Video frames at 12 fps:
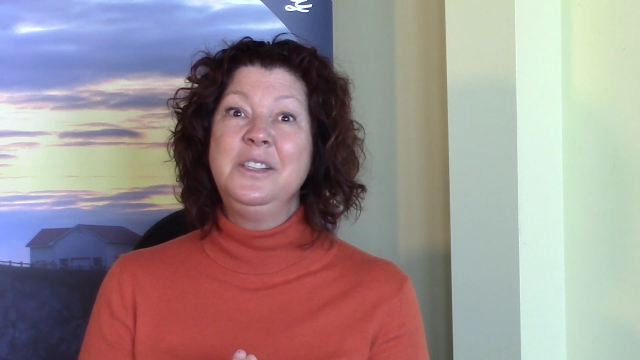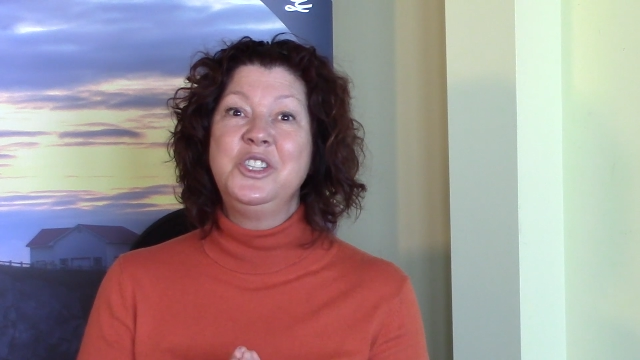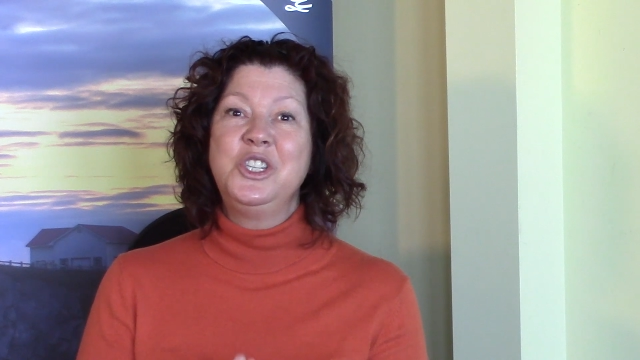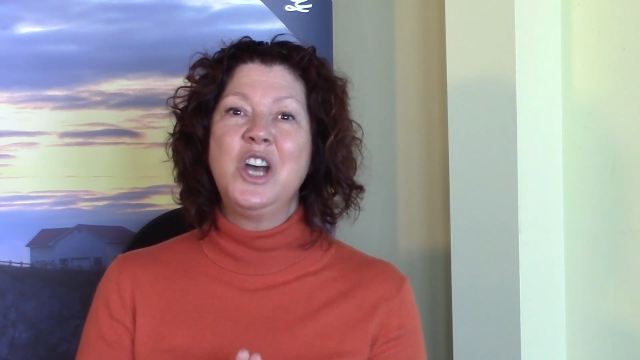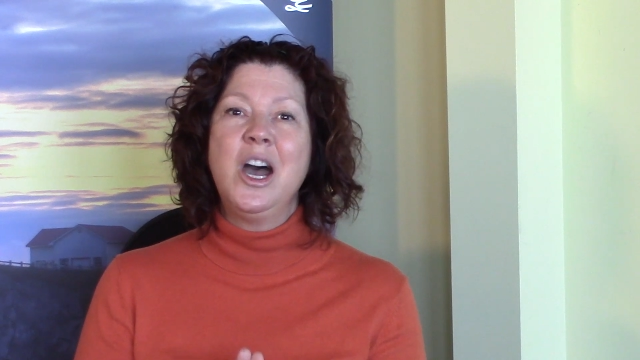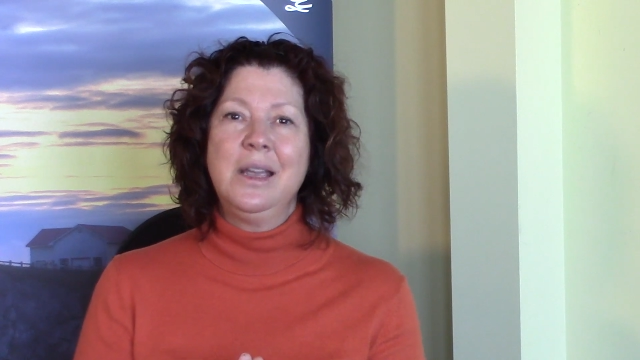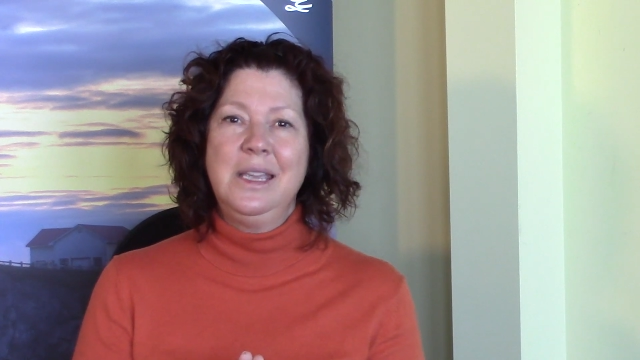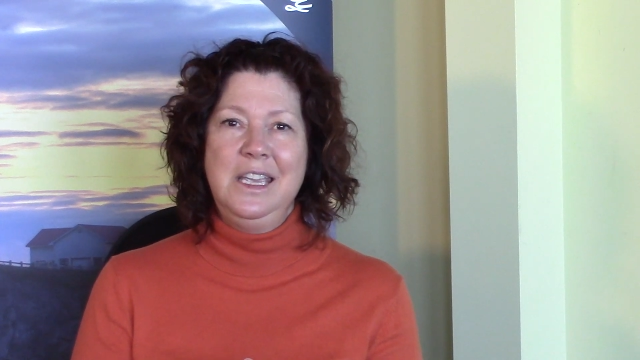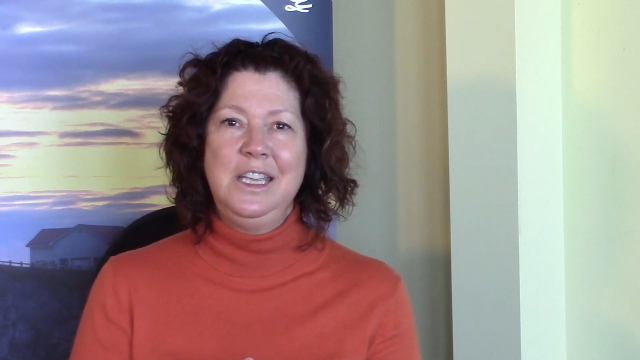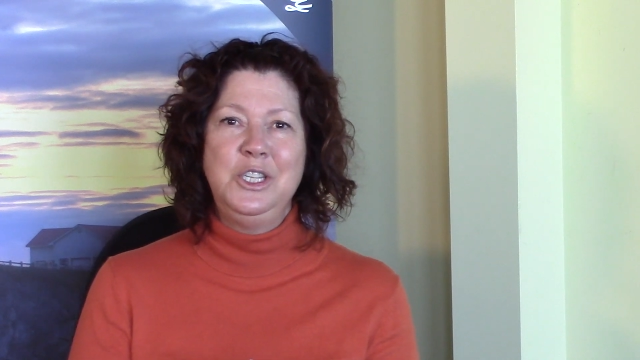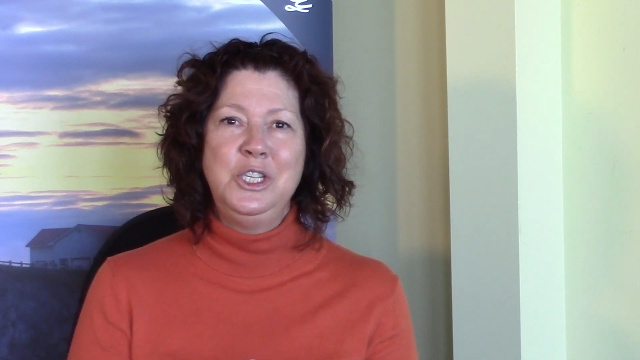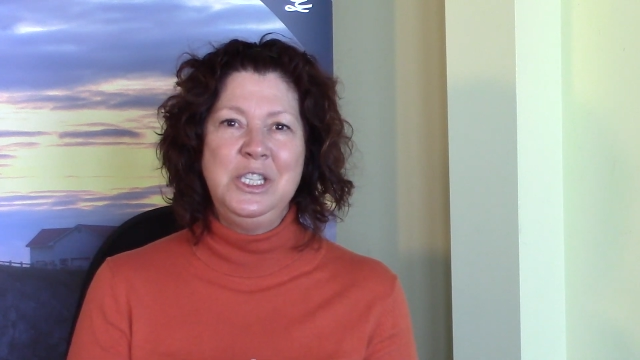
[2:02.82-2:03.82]

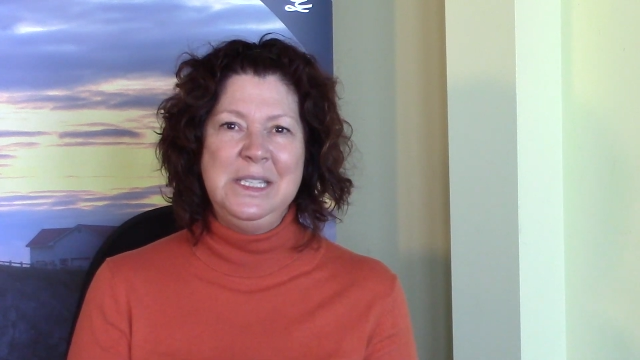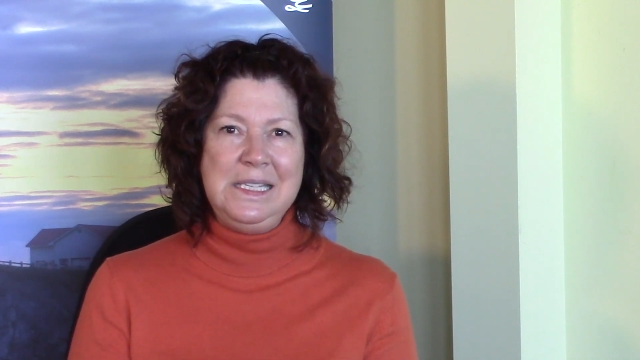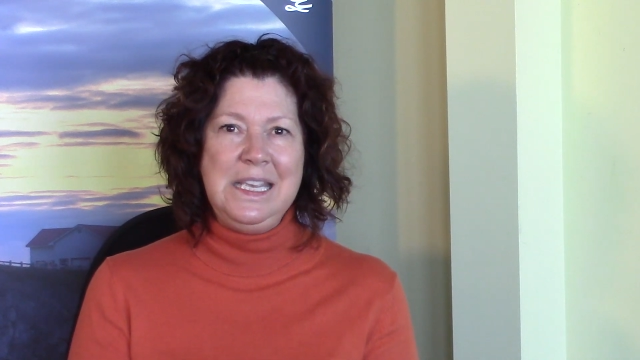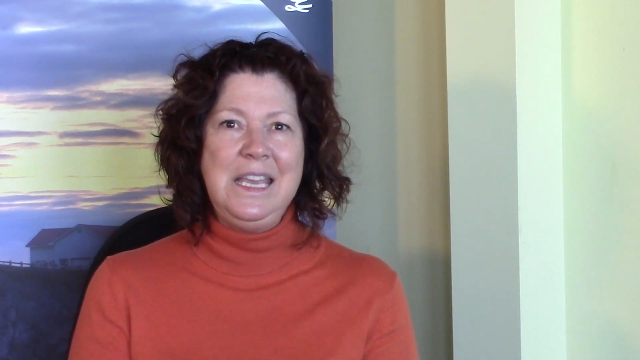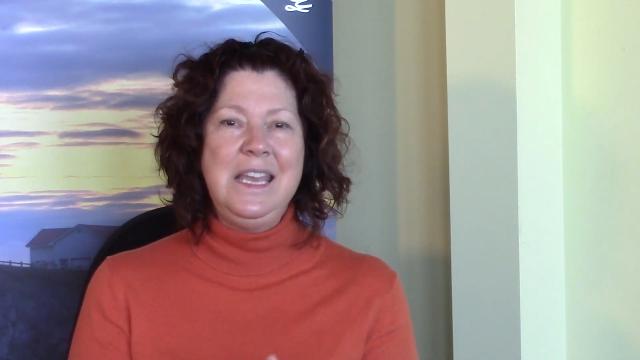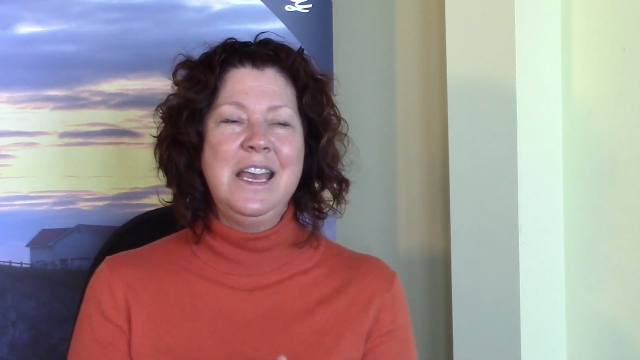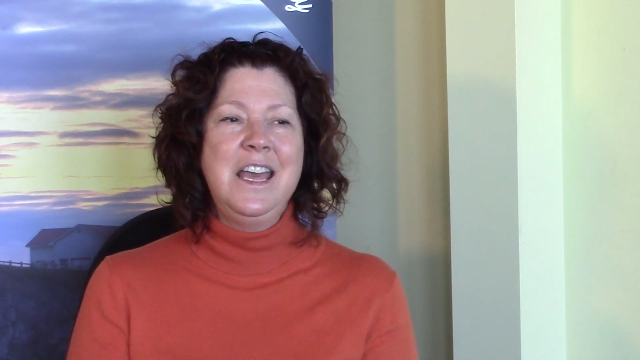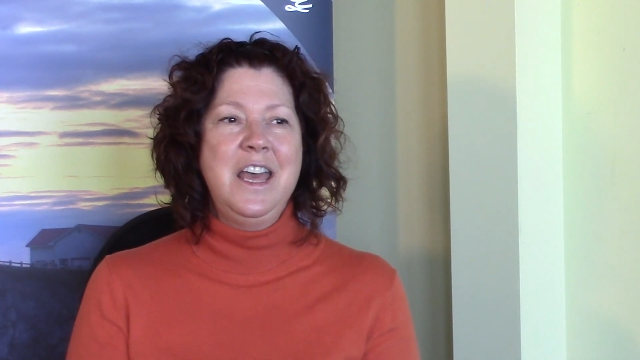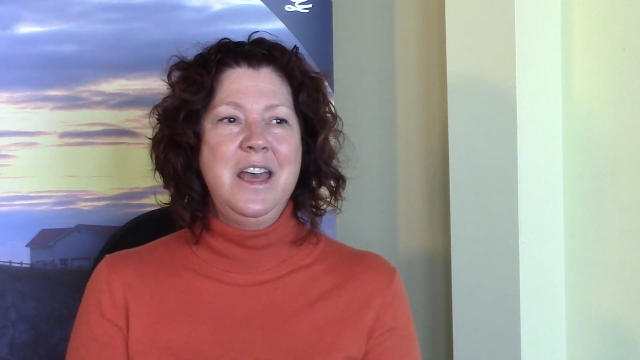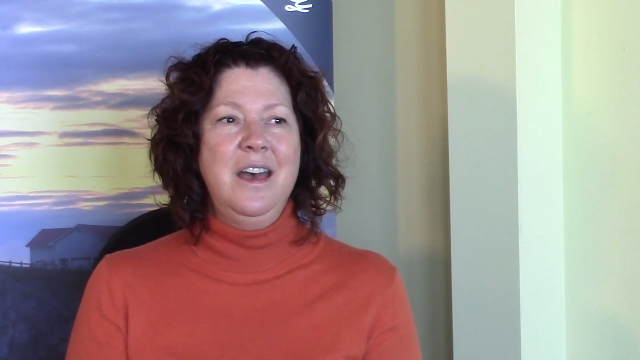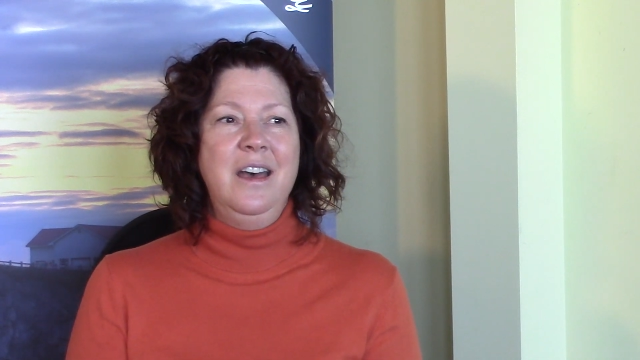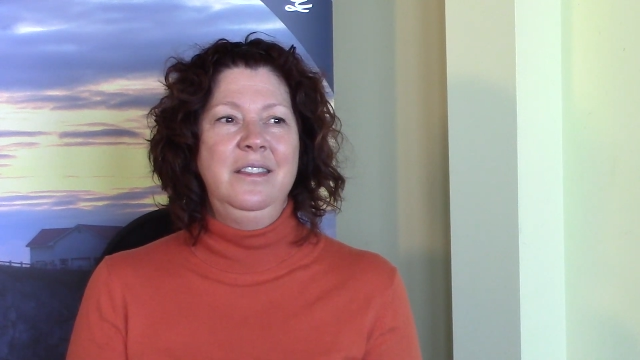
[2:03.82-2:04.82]
shocking to see
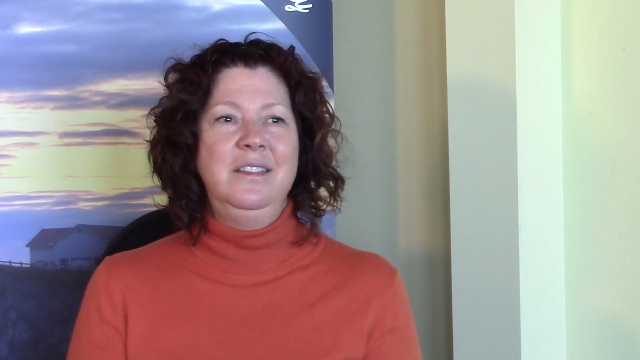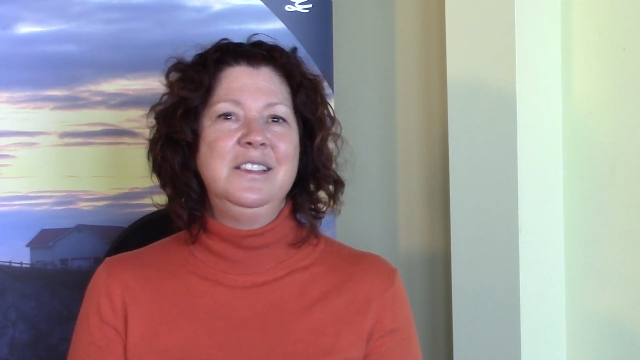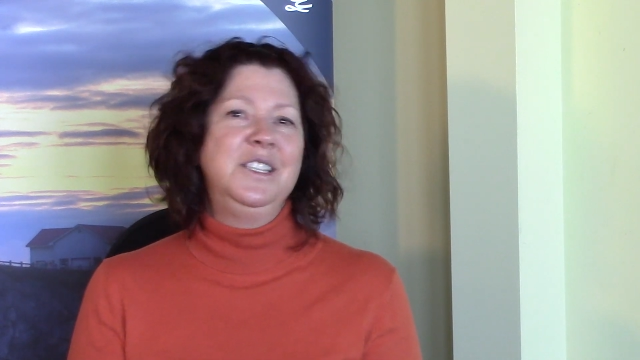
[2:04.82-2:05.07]
the